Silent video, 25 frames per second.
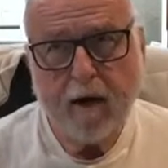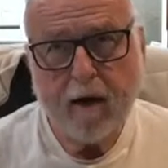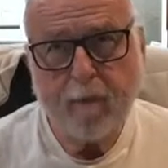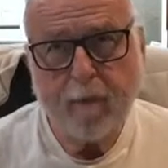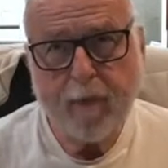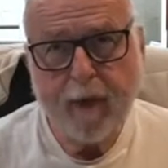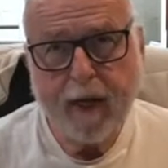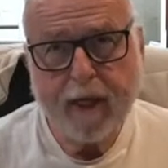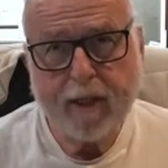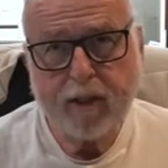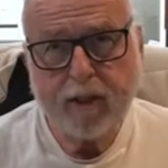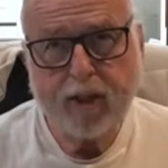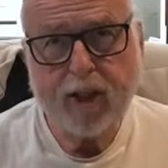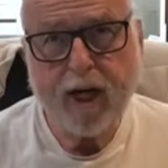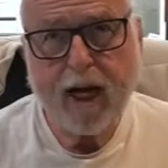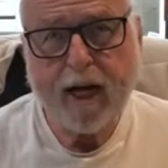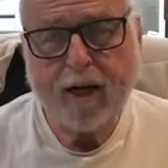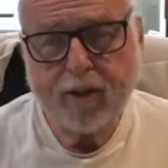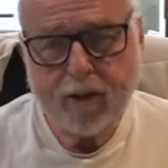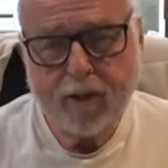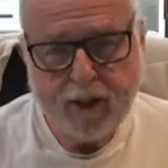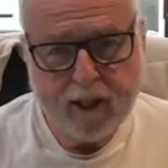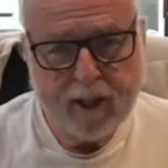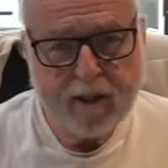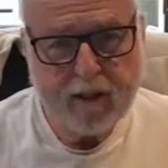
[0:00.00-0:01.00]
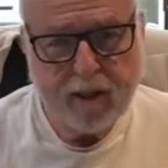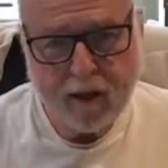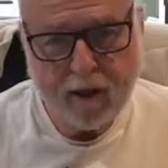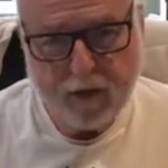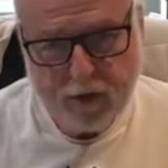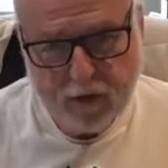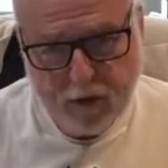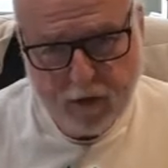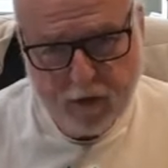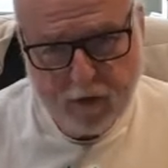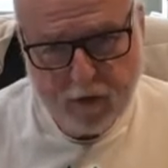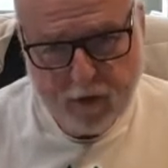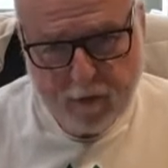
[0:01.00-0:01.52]
it's challenging
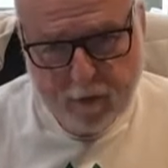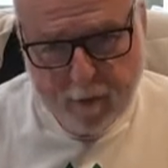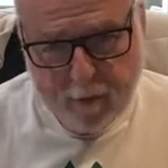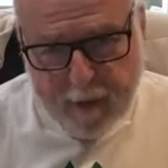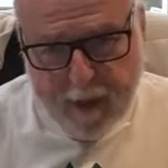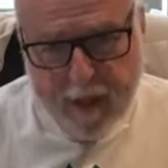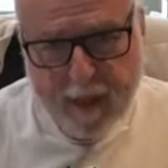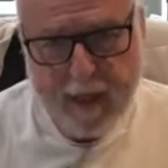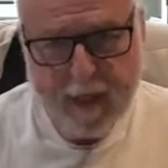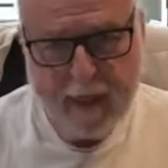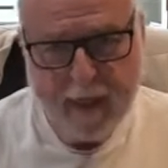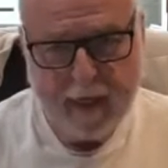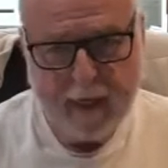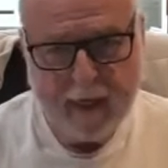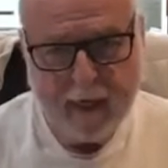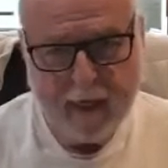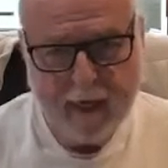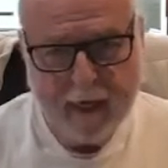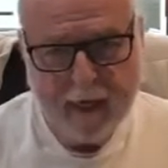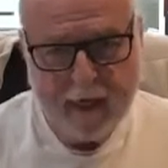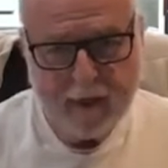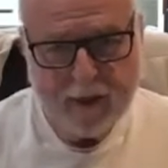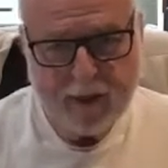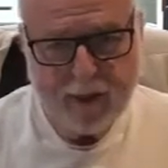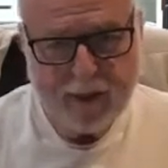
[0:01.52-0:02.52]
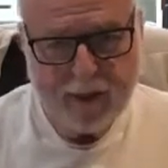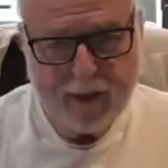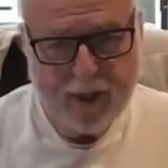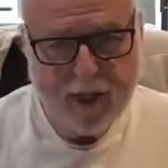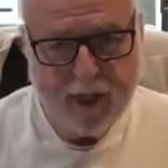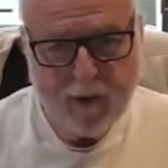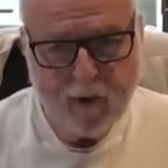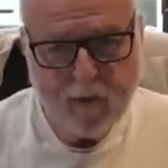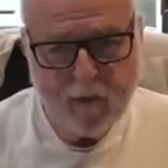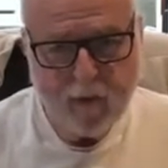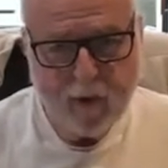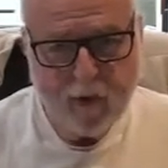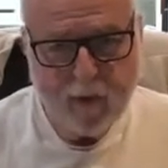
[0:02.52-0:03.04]
also for me to say,
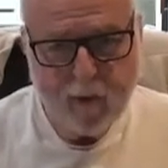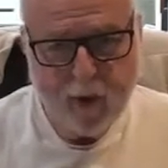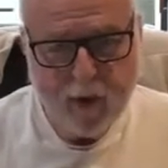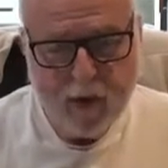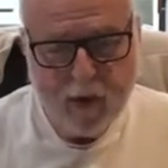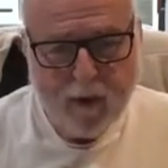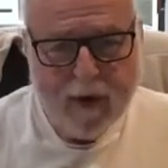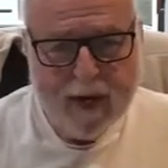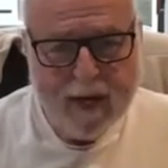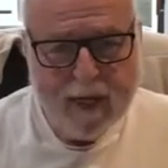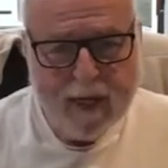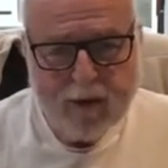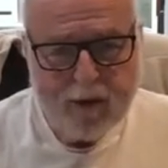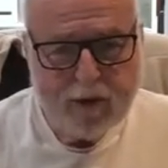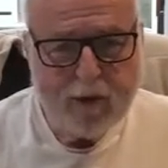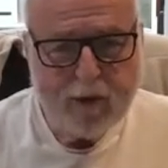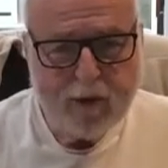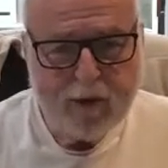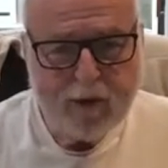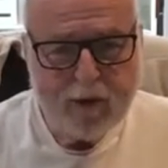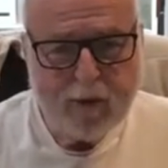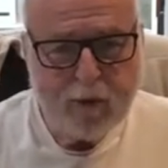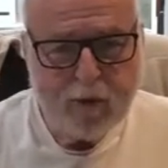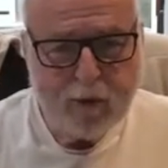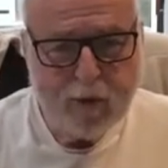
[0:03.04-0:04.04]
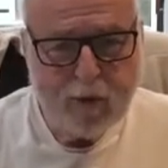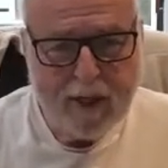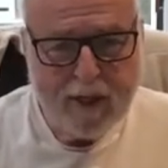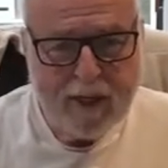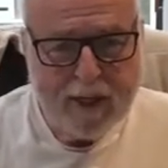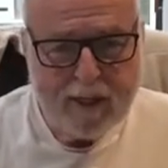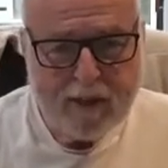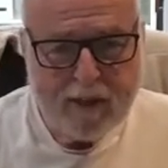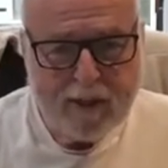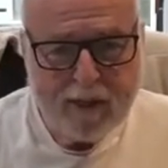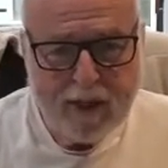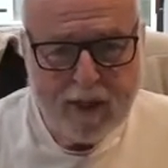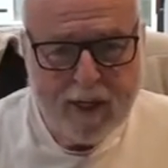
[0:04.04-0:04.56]
well, what do I do with
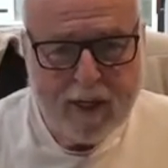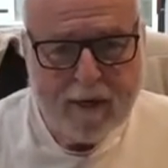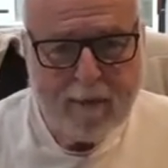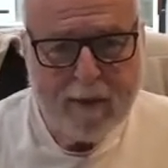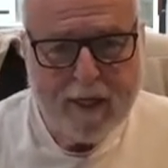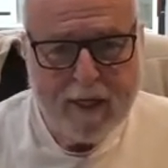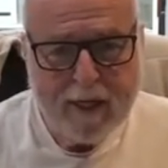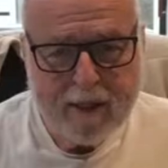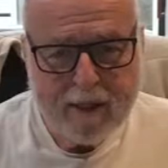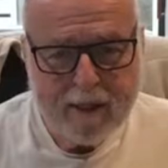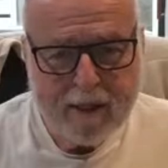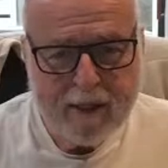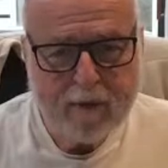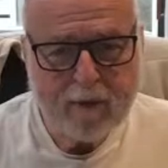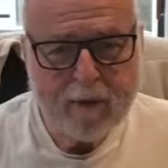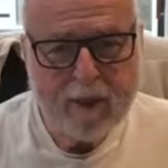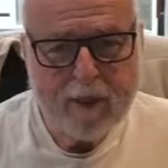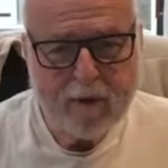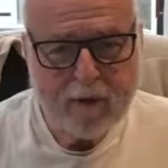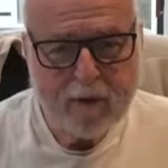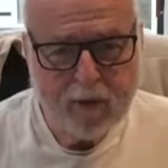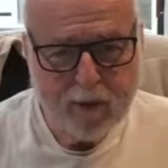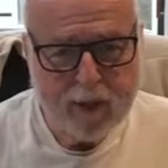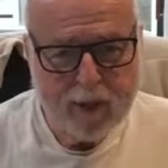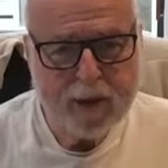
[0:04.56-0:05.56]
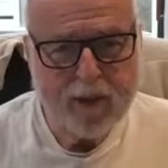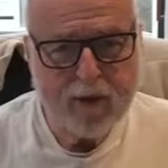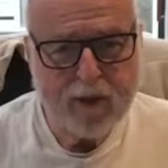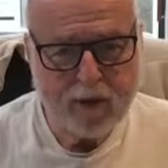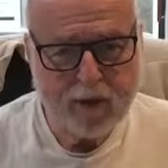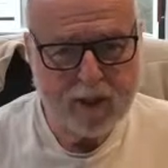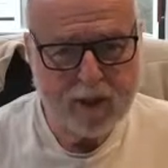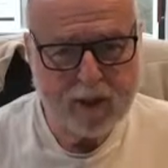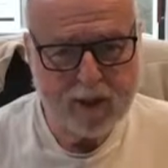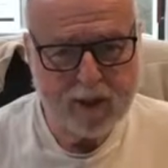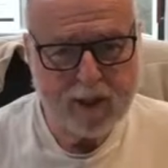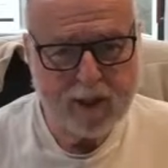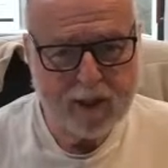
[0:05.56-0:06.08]
these limited
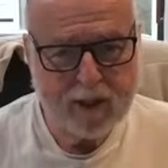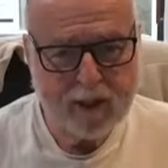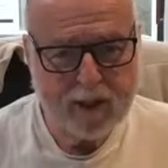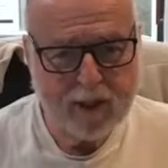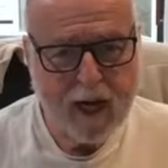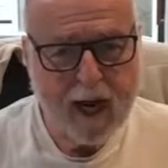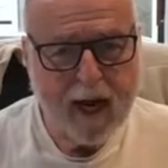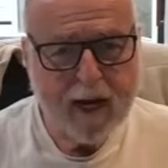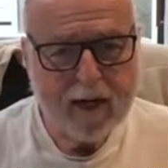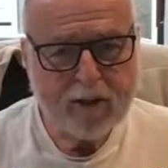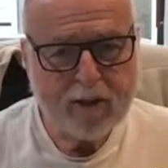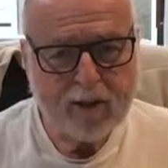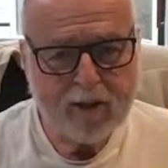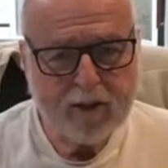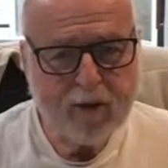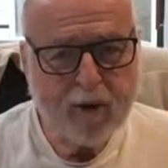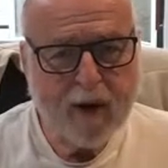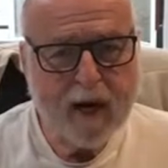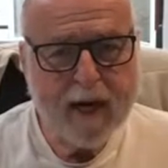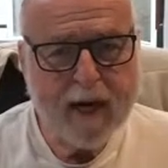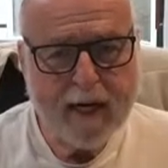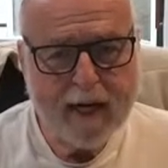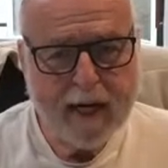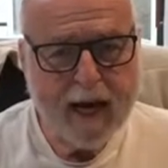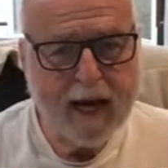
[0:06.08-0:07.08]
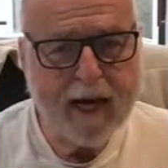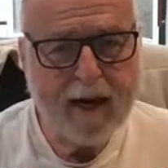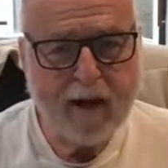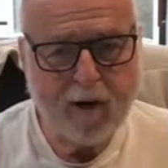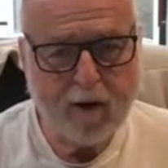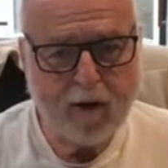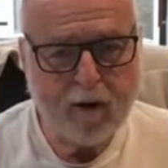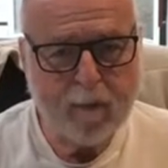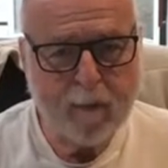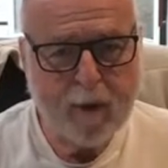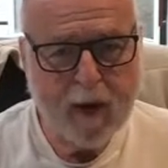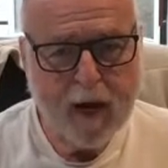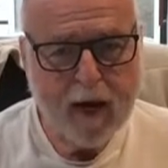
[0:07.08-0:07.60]
resources to try and
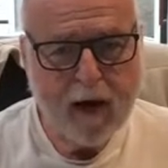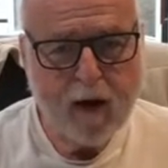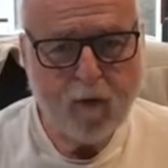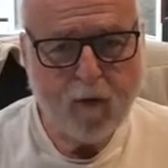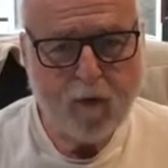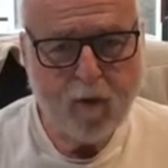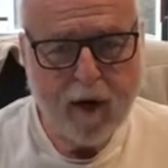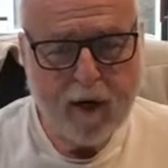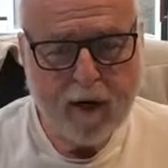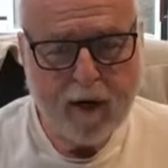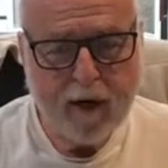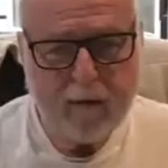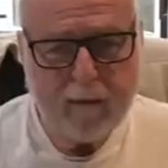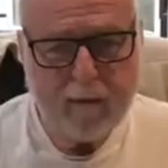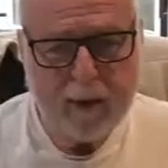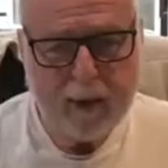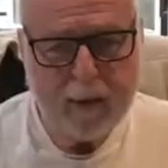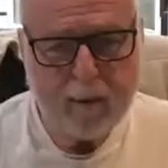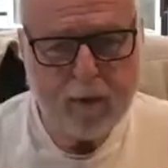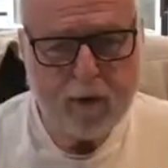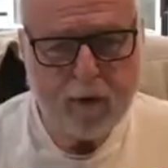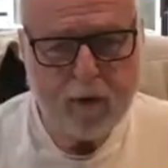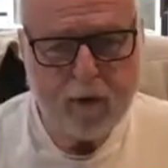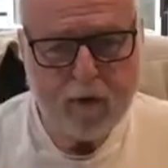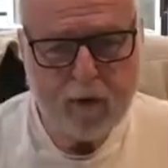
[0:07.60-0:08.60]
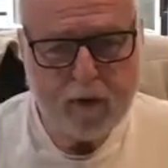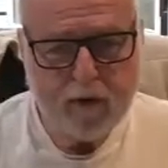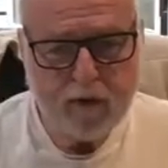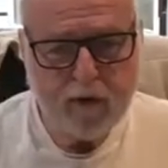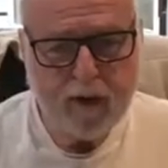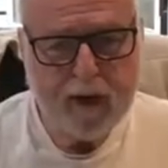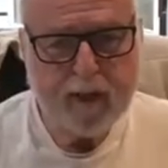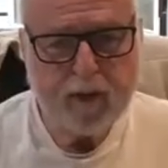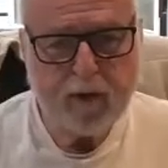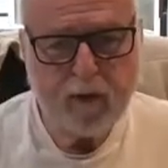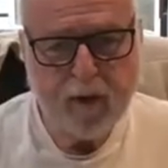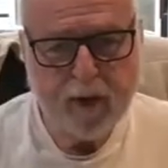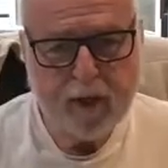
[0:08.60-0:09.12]
help in people who are
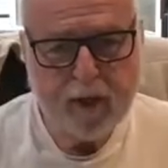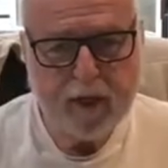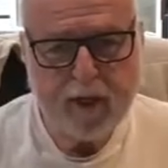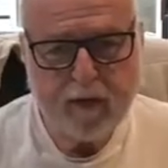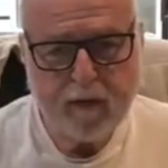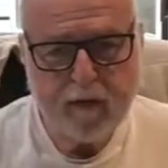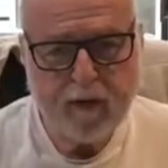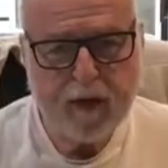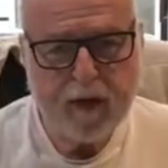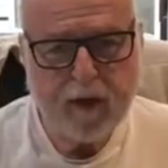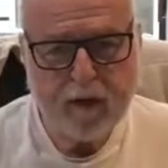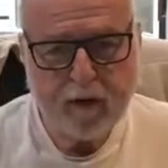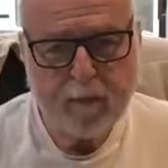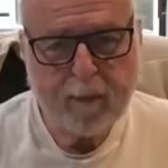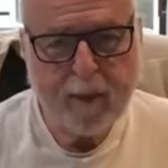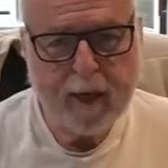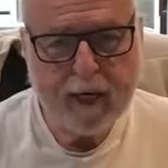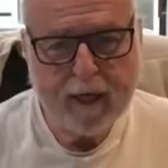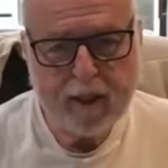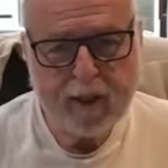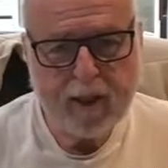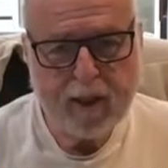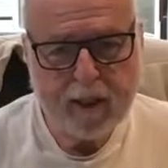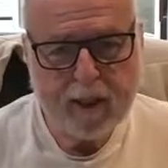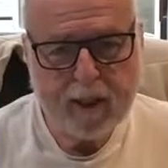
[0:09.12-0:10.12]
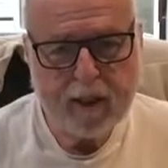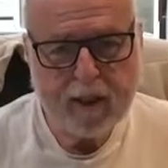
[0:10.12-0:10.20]
faced with a difficult patient?